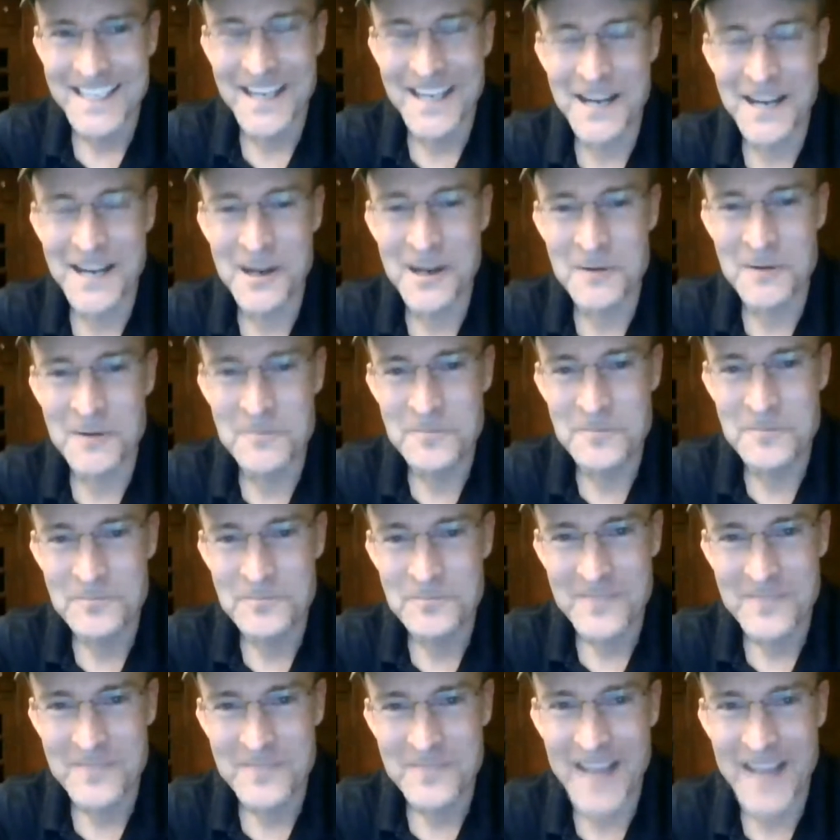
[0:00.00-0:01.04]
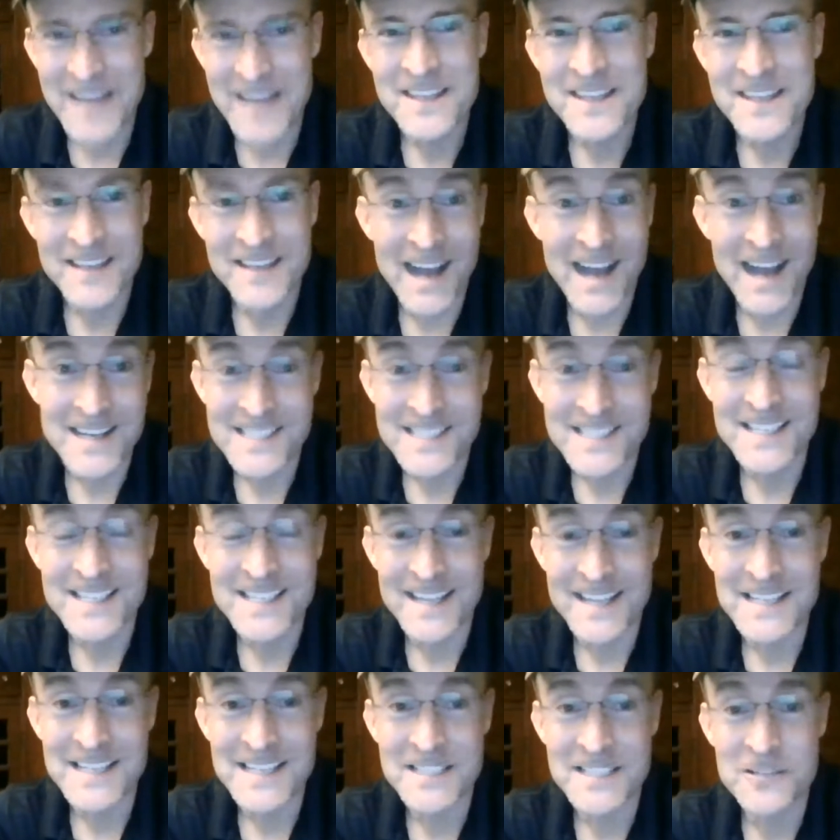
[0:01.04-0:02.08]
Um, I think honestly
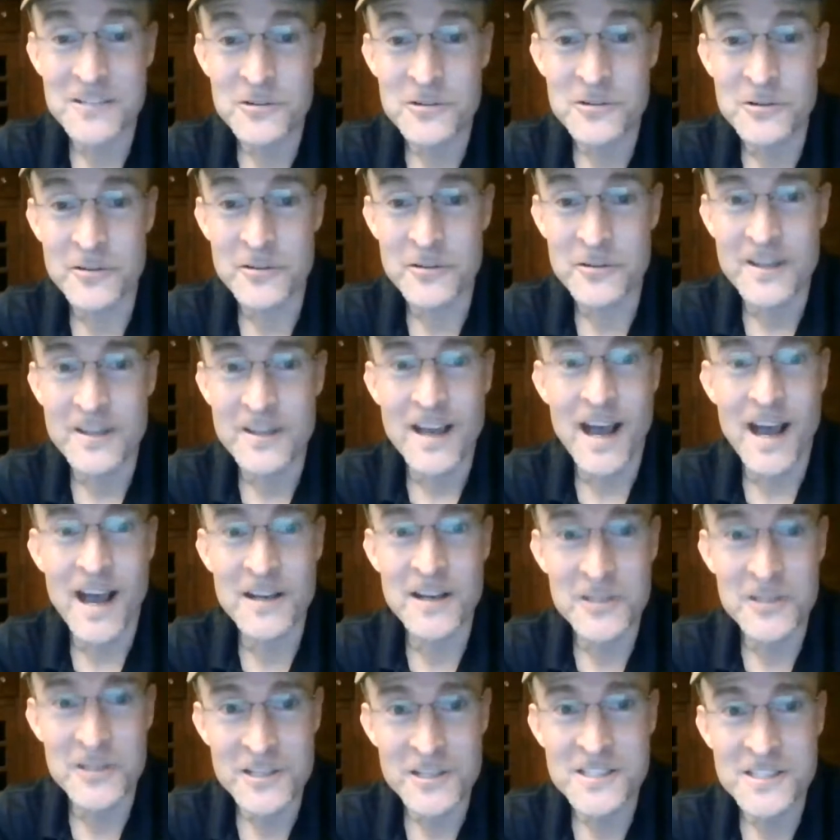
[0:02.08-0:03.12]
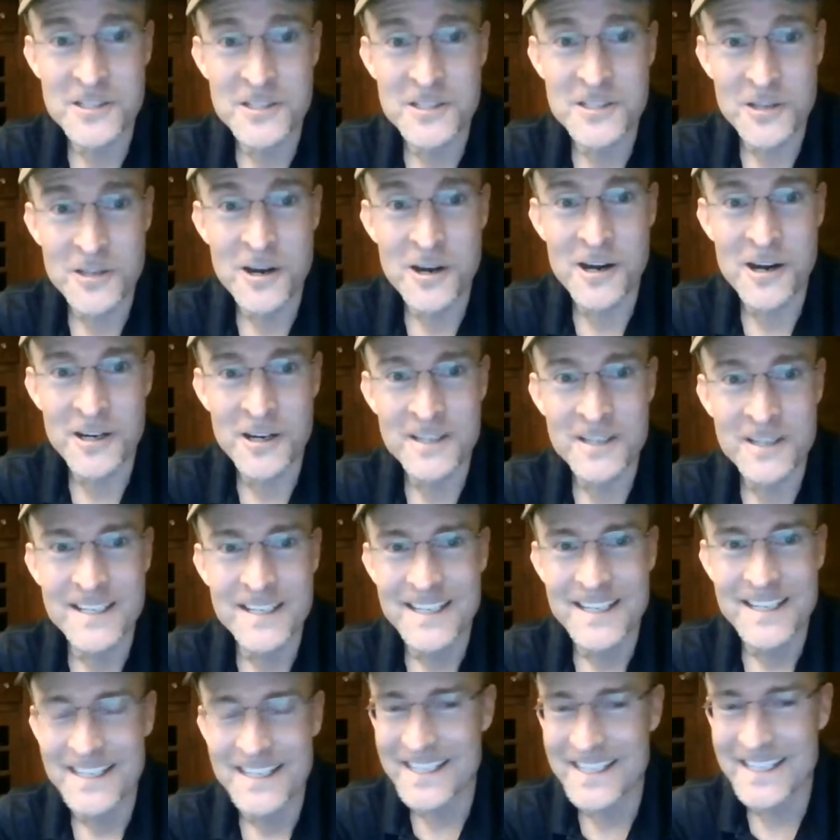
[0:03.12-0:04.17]
that's the truth. A good song
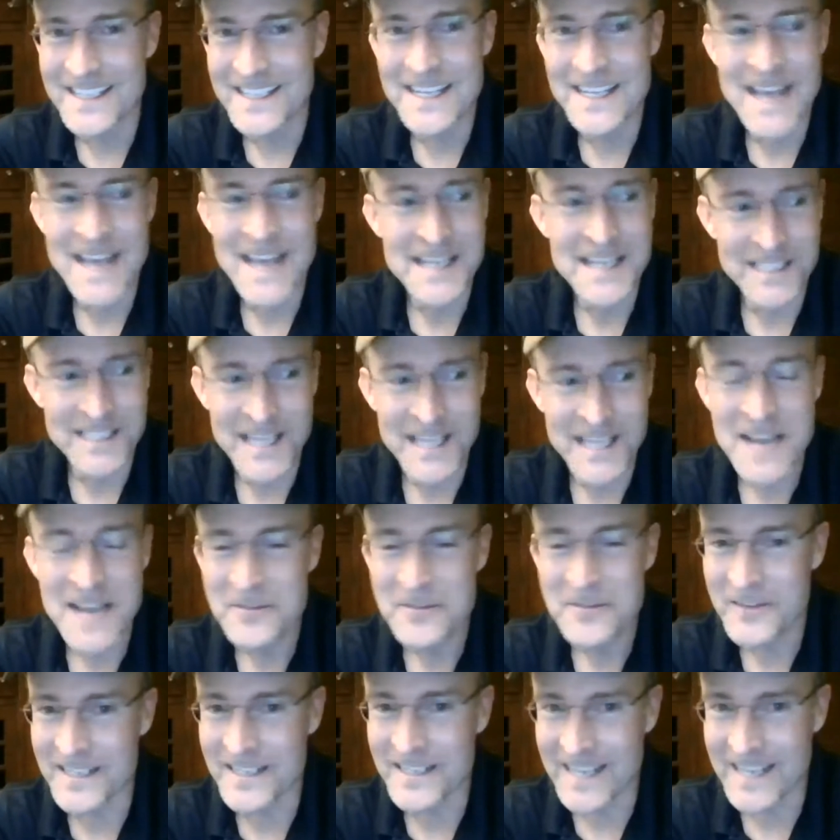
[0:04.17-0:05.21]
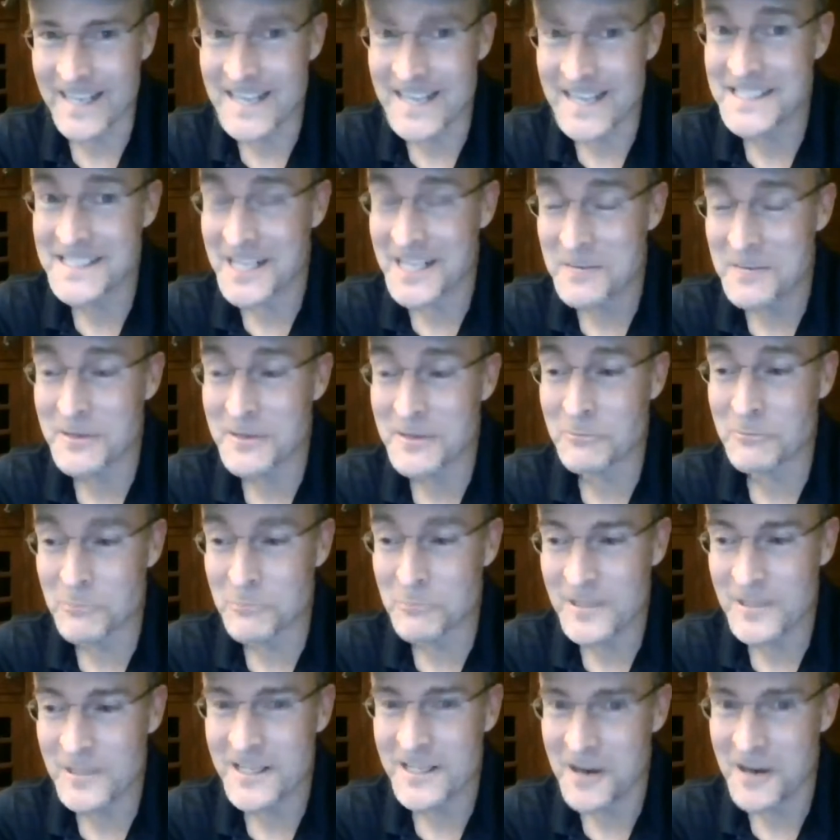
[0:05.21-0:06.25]
has life in it, and it's going to be
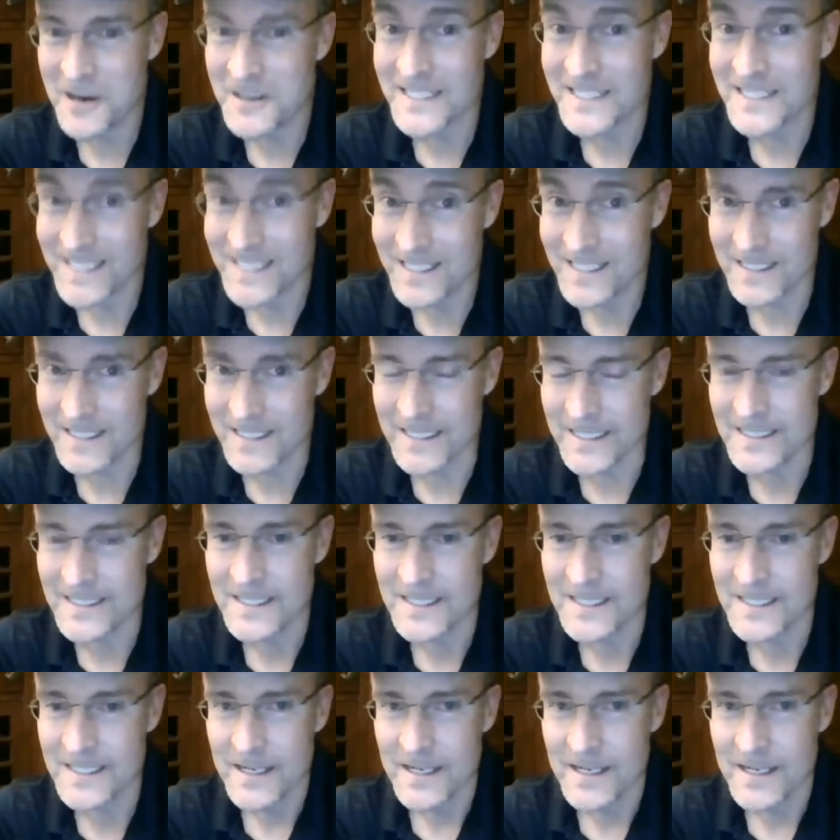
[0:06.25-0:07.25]
really hard to kill it.